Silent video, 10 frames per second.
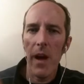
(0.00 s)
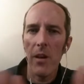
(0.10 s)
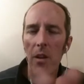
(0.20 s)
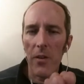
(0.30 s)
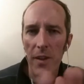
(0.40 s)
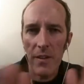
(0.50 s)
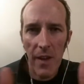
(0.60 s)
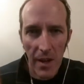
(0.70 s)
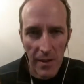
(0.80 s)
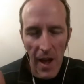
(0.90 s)
how long they
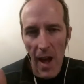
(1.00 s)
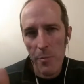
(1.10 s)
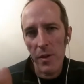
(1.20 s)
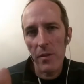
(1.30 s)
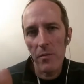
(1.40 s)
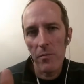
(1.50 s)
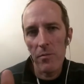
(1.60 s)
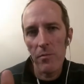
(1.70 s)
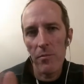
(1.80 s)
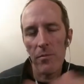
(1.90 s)
take to happen.
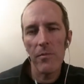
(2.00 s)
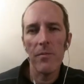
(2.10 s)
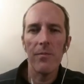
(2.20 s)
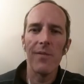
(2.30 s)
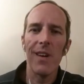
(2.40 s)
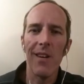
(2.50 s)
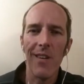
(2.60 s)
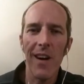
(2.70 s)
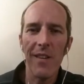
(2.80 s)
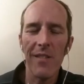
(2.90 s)

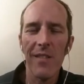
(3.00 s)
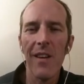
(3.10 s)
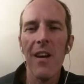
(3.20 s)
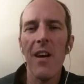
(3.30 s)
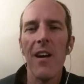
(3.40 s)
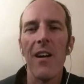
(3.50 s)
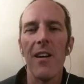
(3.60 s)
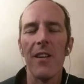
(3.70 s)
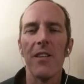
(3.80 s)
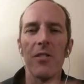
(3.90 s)
All right,
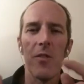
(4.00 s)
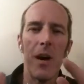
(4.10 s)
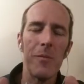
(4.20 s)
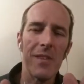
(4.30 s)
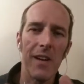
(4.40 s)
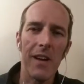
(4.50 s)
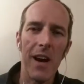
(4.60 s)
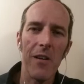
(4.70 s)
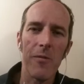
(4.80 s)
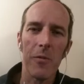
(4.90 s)
this is Rob signing
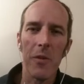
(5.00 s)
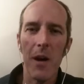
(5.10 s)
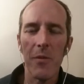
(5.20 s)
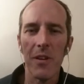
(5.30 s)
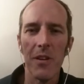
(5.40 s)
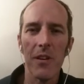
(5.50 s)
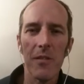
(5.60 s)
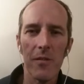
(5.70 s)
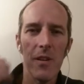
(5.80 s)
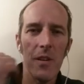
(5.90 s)
out from Grappling Hook.